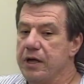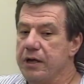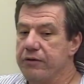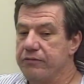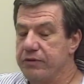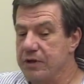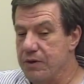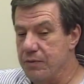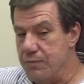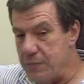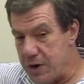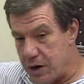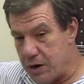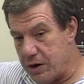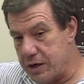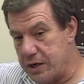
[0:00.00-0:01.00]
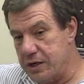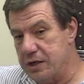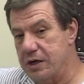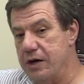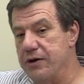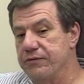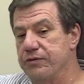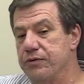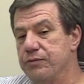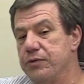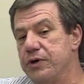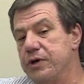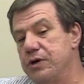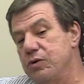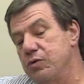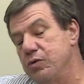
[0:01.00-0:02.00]
If the American
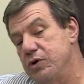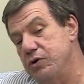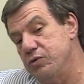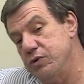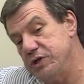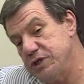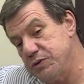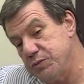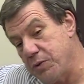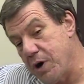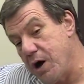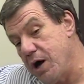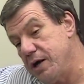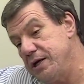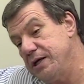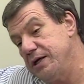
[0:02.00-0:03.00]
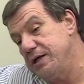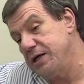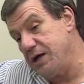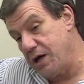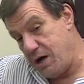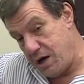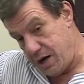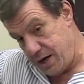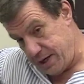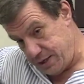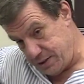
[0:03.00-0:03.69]
government would respond in kind,